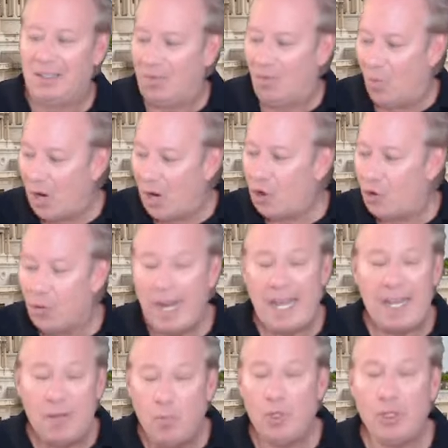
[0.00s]
what
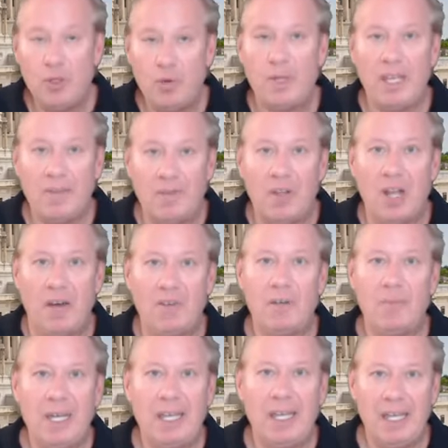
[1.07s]
grade would you give Governor
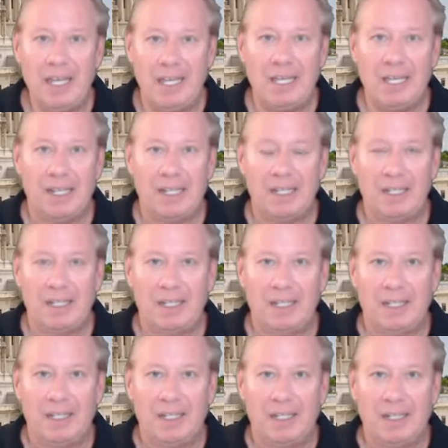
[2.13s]
McKee?
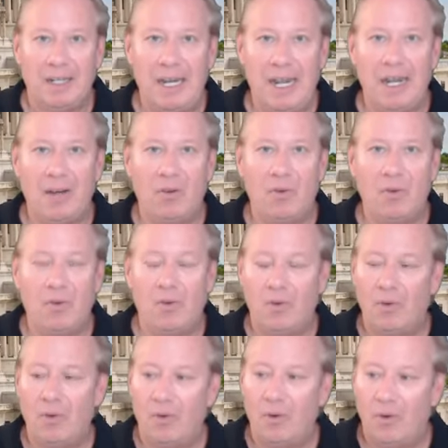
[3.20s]
Now,
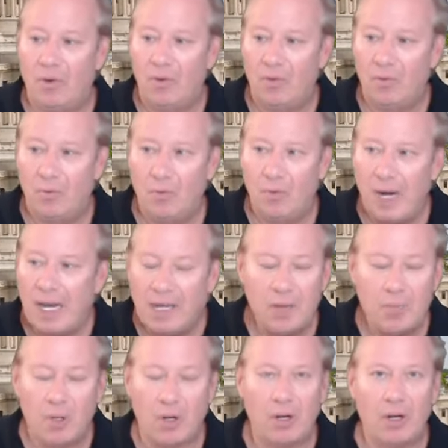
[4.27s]

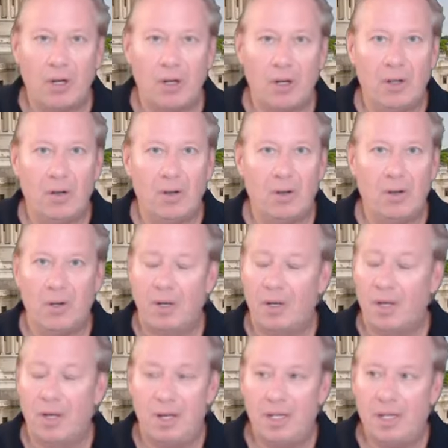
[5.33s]
Regenberg,
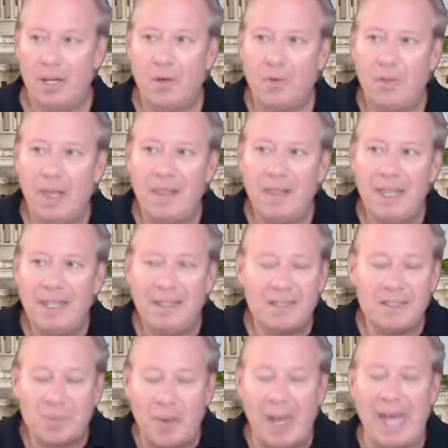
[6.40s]
they
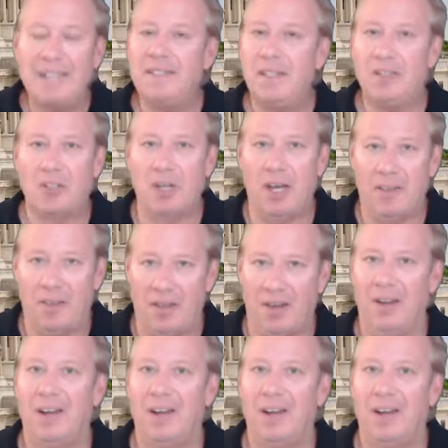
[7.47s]
despise each other.